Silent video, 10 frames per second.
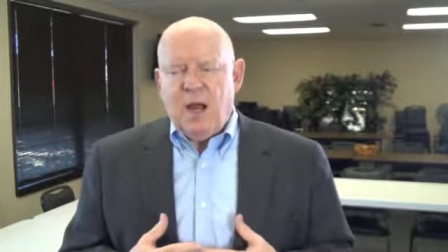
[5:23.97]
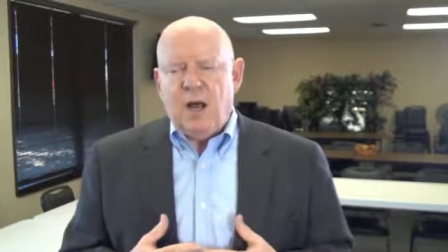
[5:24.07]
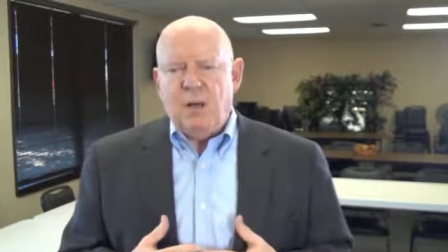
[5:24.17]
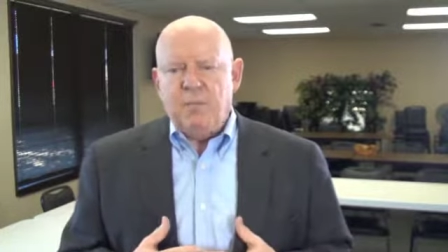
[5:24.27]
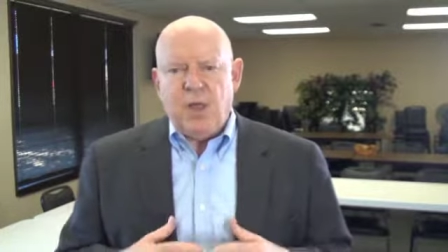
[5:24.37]

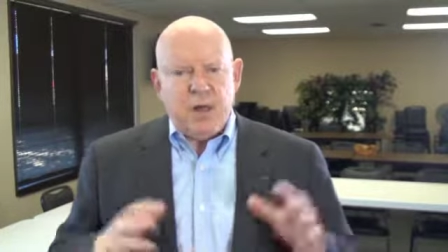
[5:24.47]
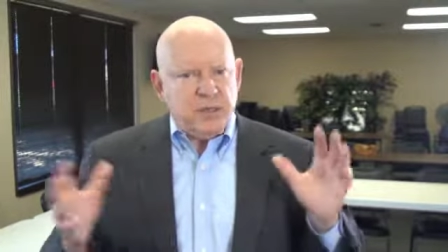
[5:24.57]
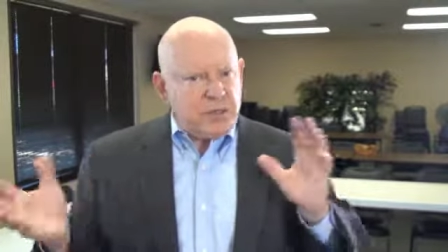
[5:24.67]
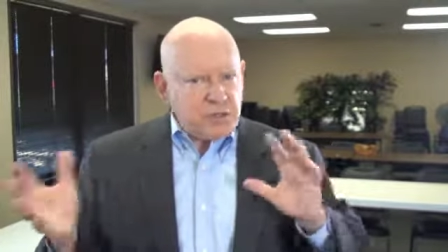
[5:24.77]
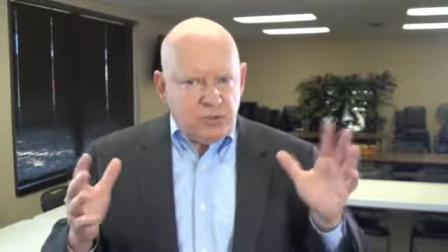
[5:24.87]
Um,
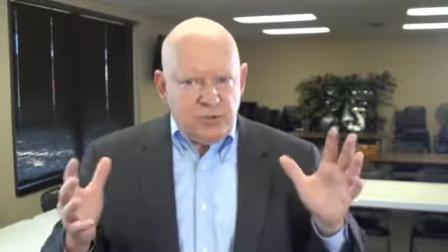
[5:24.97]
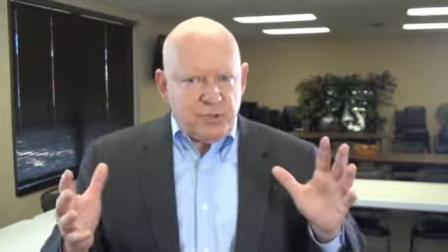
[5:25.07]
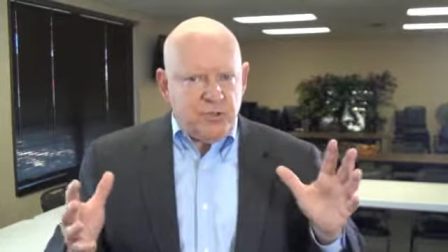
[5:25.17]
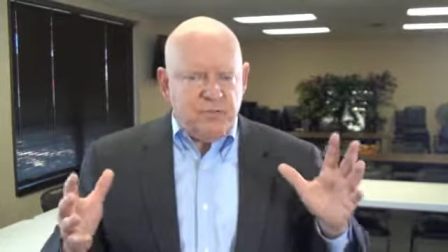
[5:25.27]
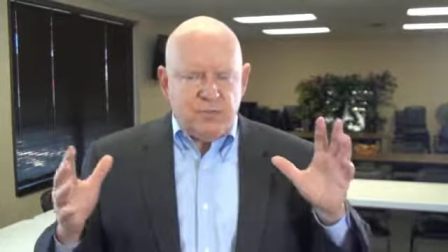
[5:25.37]

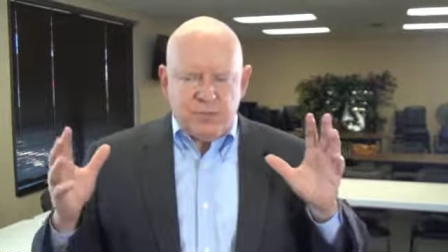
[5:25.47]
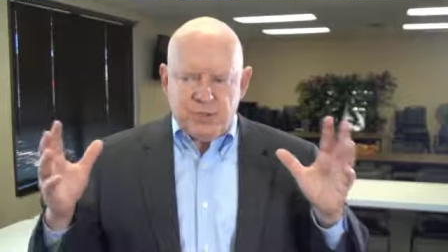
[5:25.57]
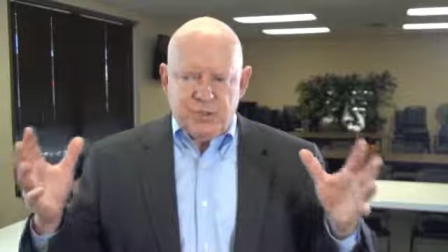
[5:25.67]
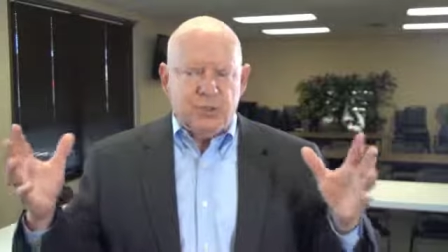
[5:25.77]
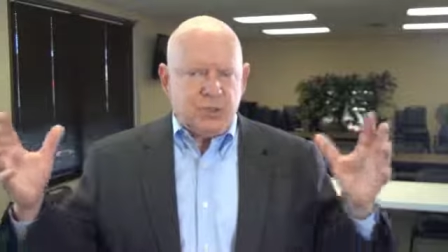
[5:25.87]
non-exclusive, it
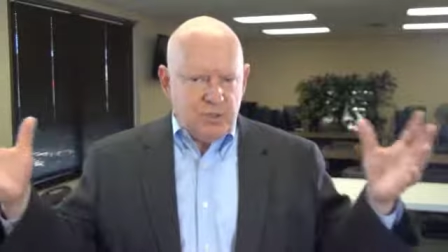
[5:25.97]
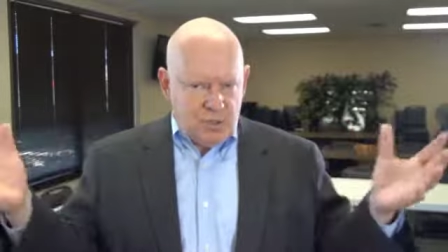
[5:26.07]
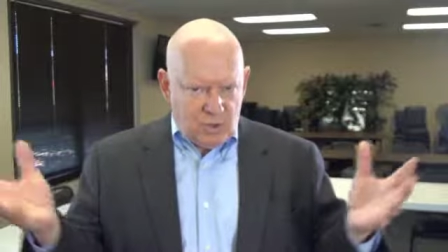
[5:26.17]
was just an